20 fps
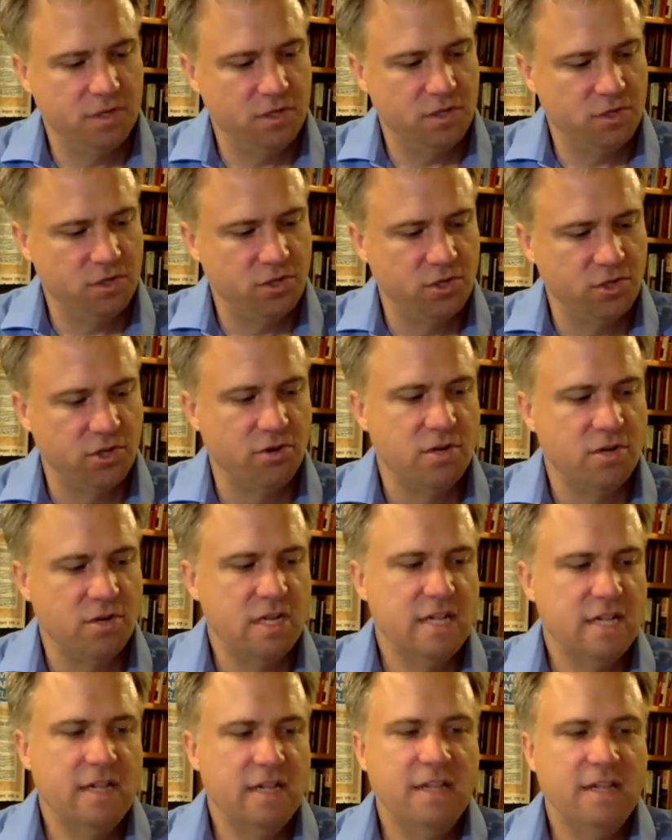So,
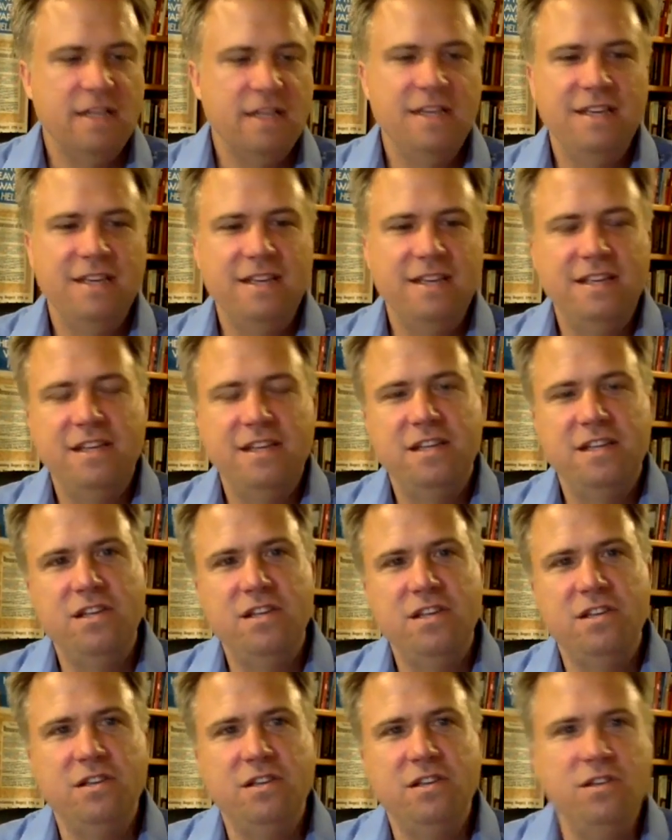
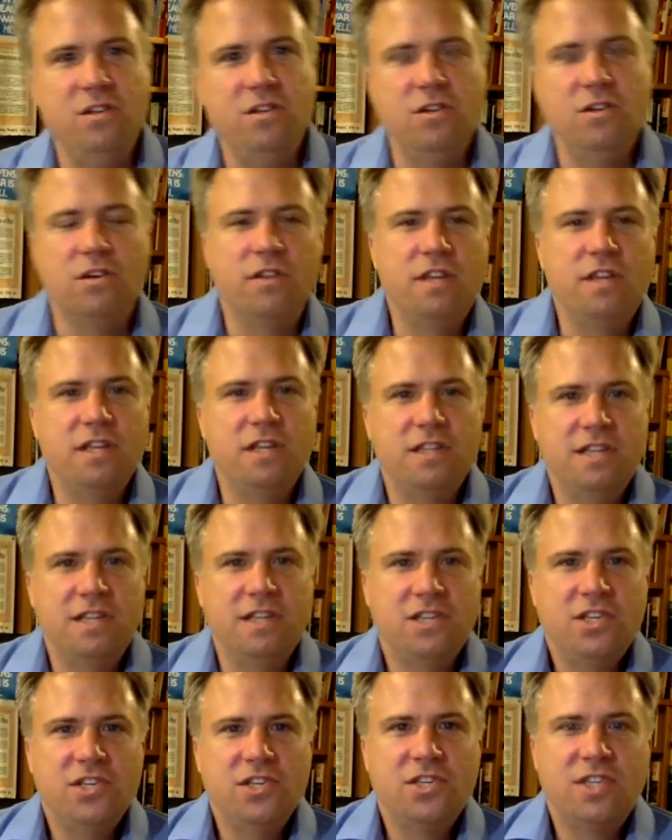
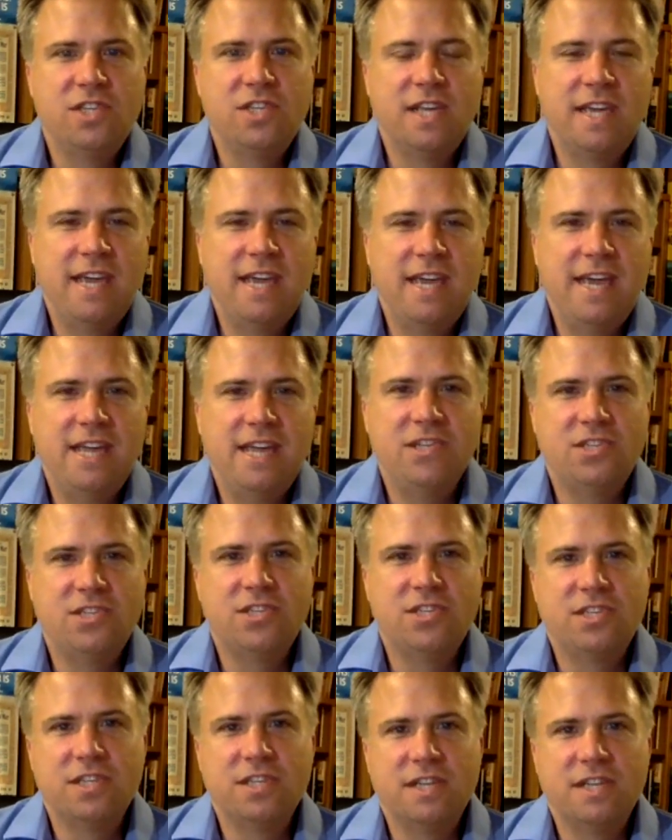this is the
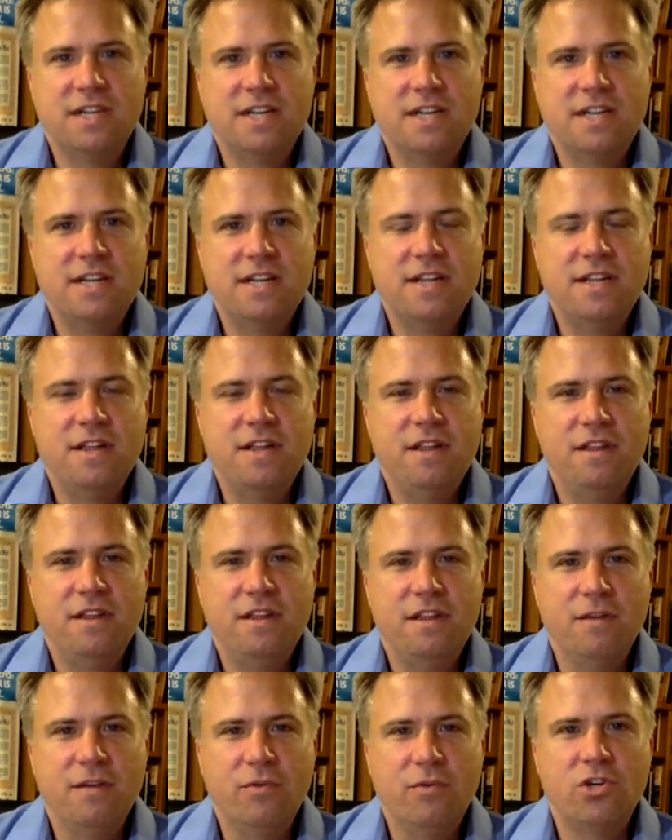case
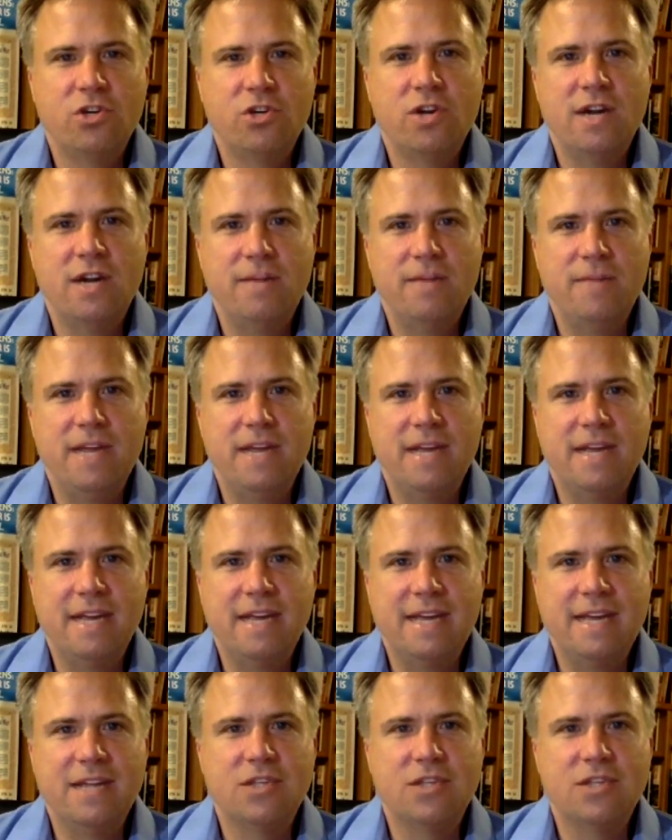that we're trying to make
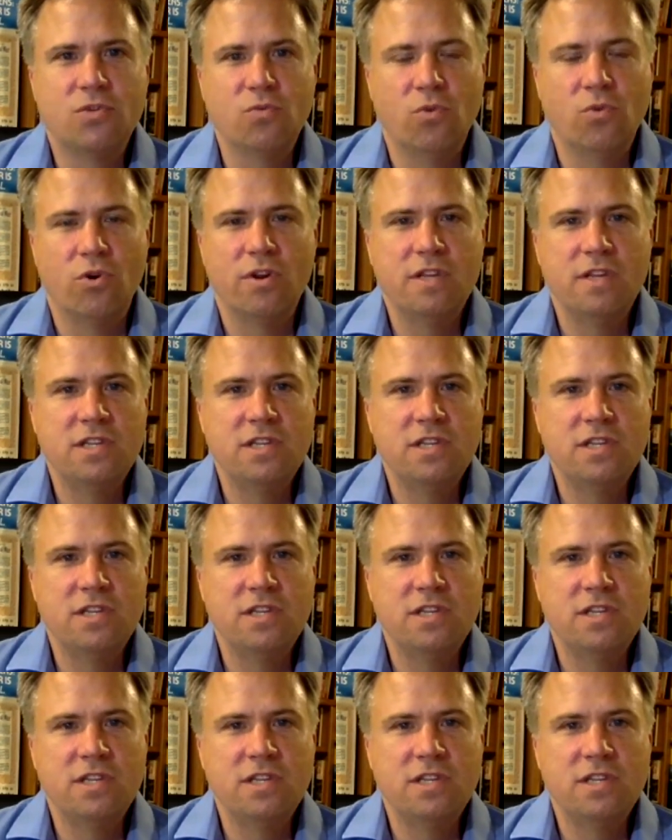against war.